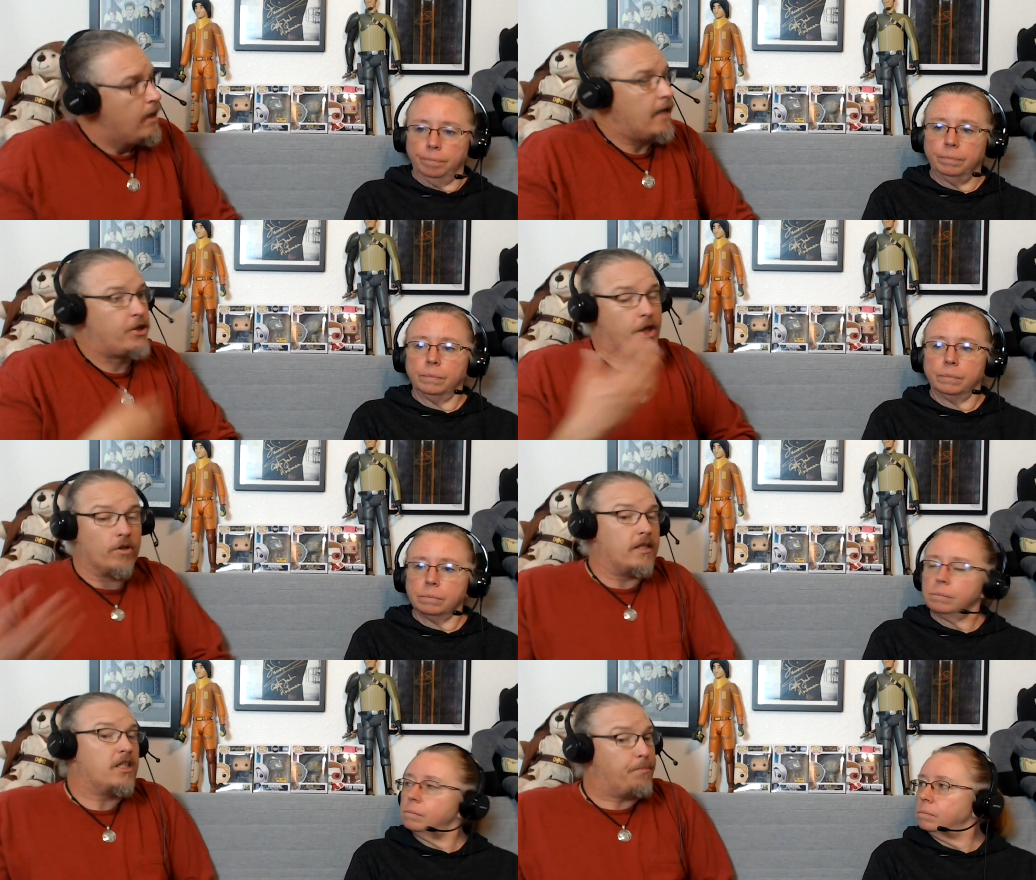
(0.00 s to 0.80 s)
Speaker 1: And she
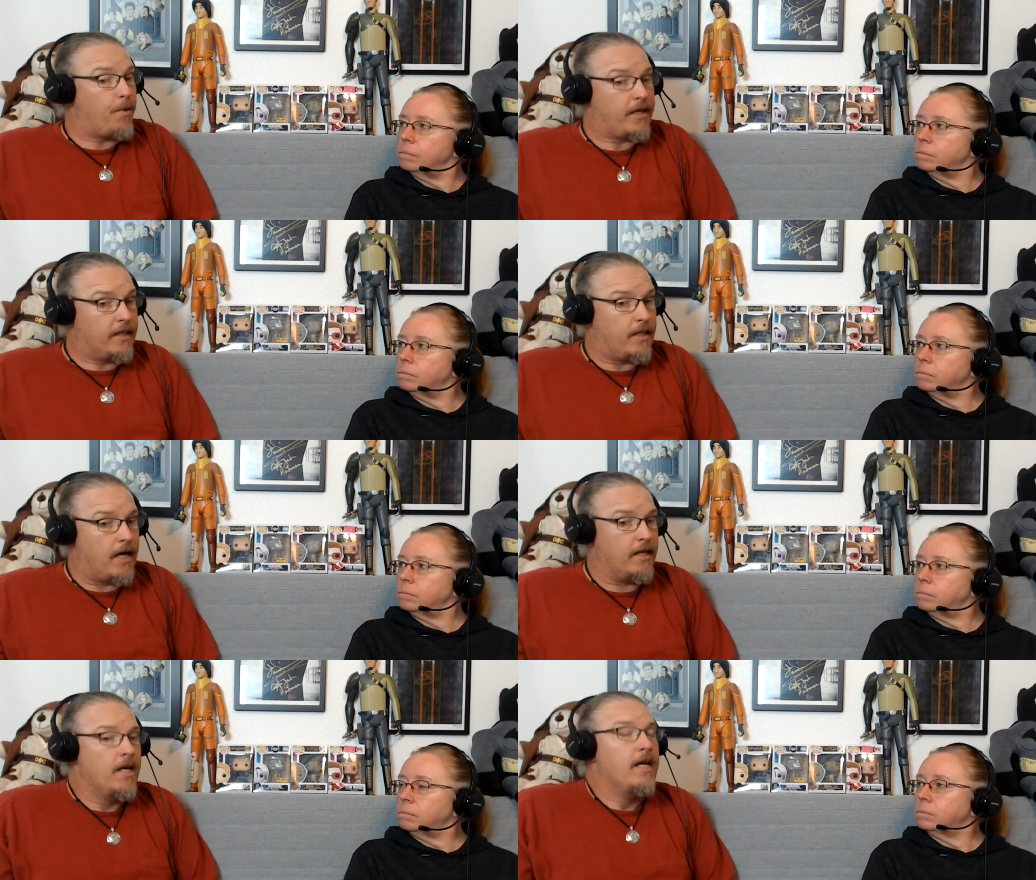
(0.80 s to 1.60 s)
goes out to the parking
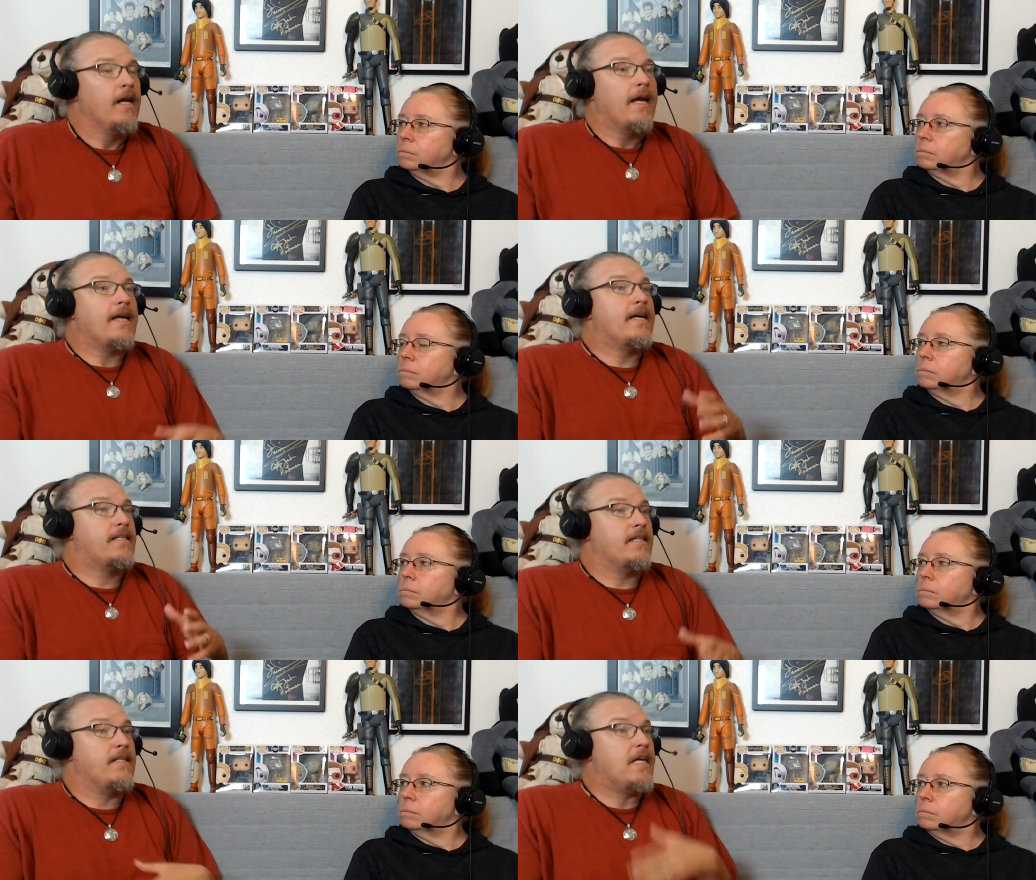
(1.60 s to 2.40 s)
lot and
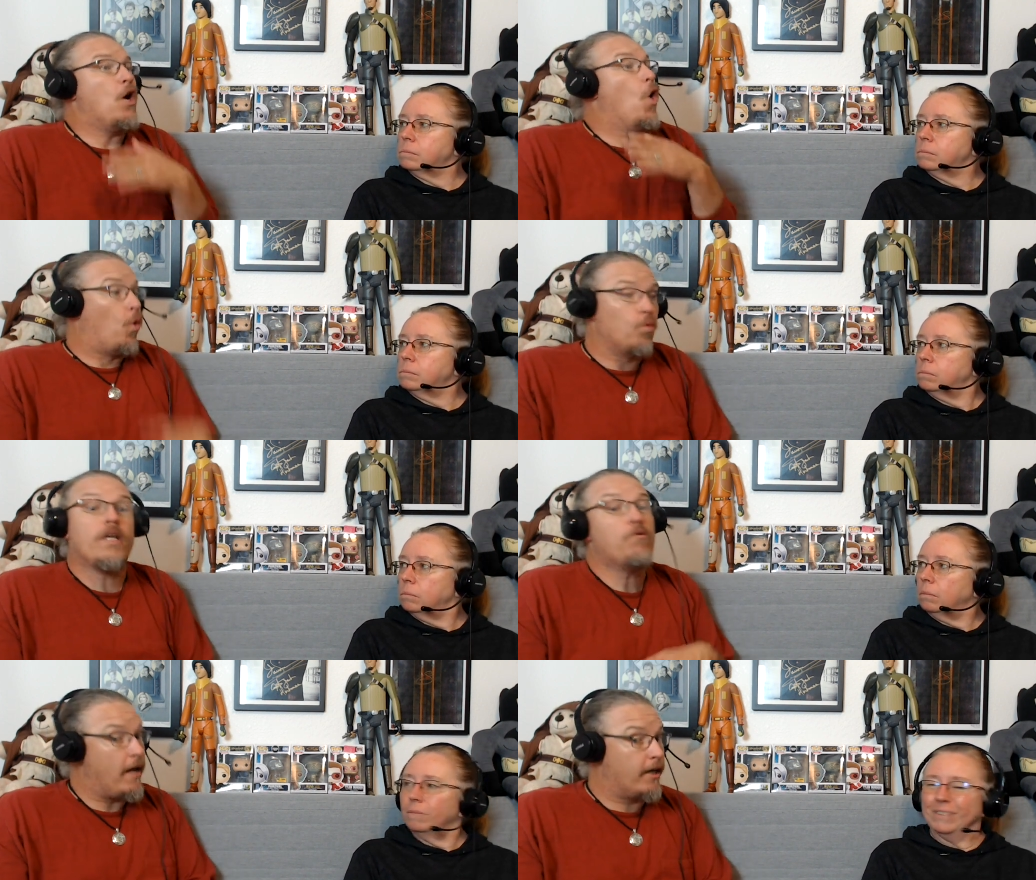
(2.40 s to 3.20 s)
gets in the
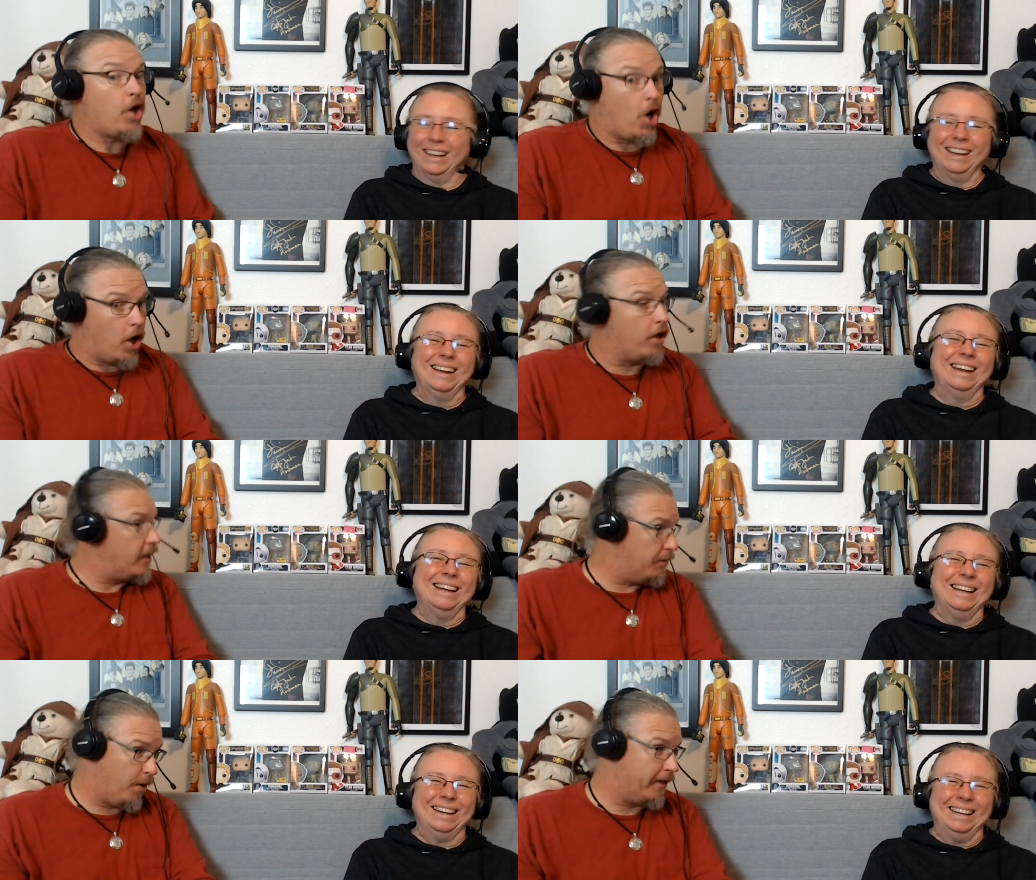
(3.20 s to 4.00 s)
only red car
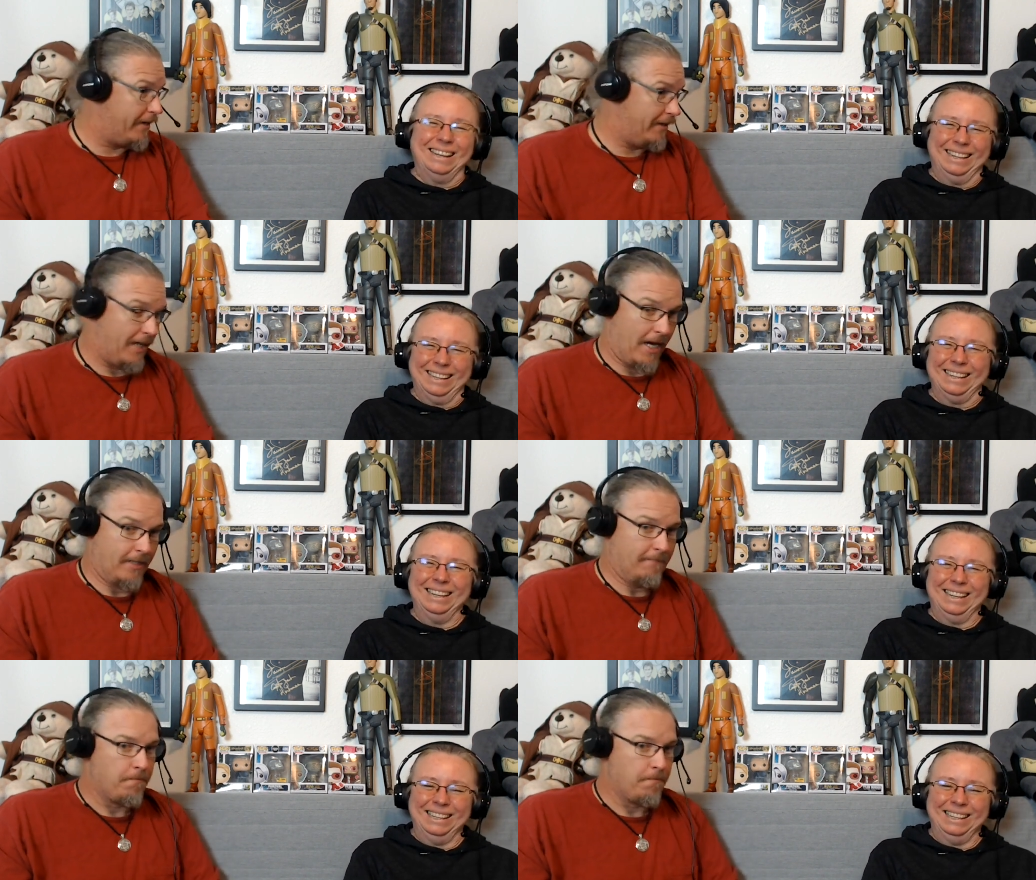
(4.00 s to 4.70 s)
in the parking lot.